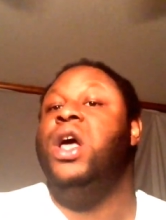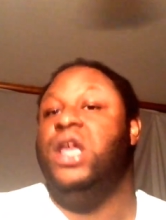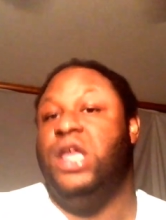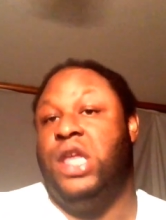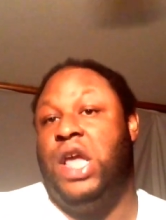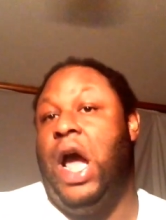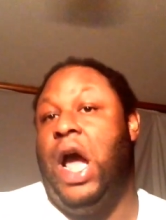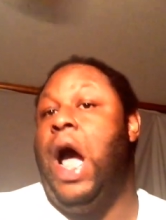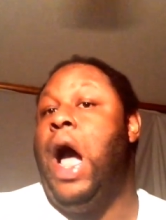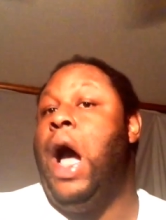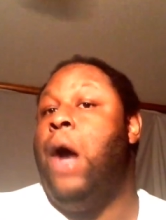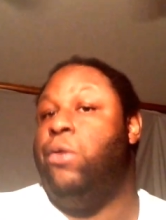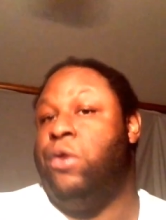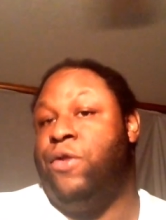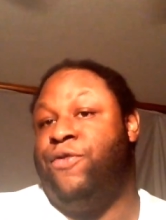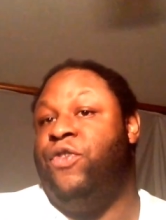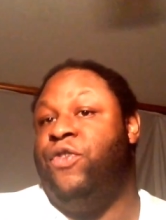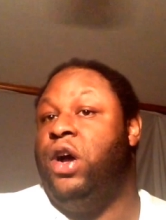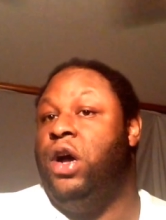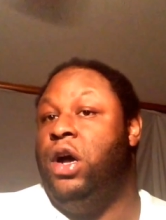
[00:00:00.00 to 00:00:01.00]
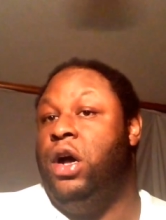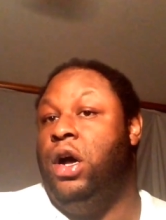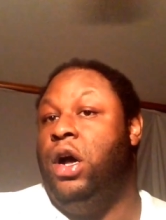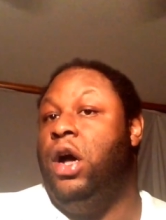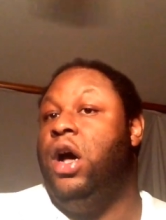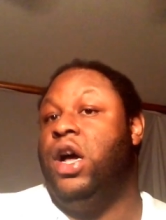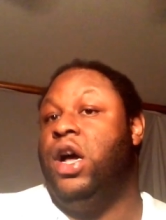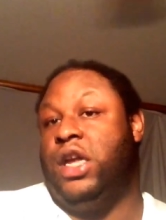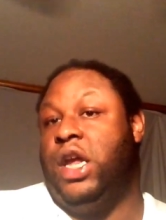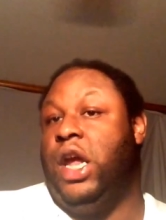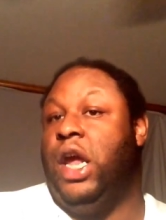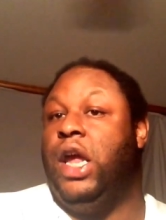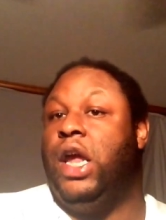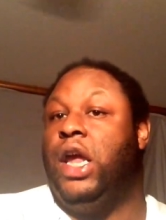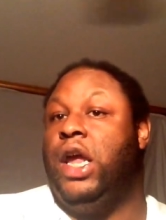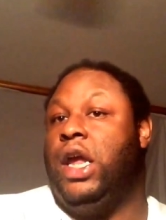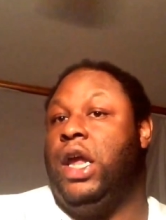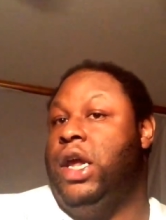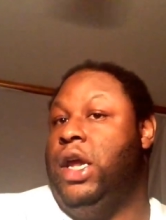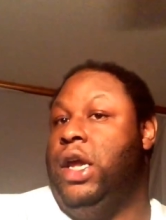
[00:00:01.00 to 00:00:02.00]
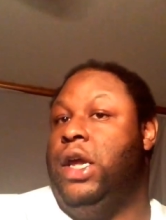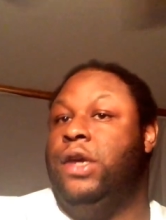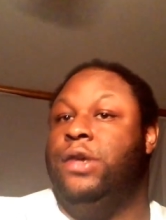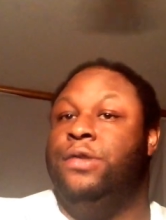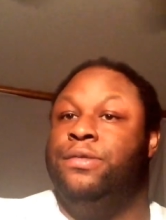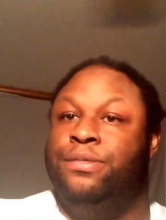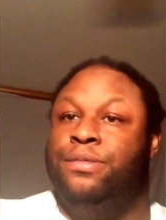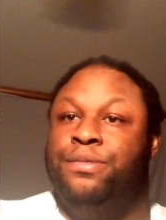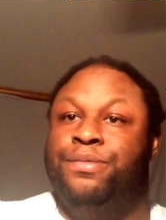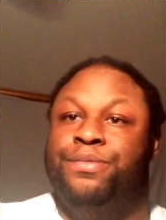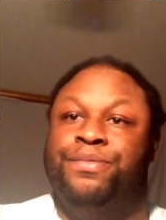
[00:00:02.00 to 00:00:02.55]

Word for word: y'all was fucking.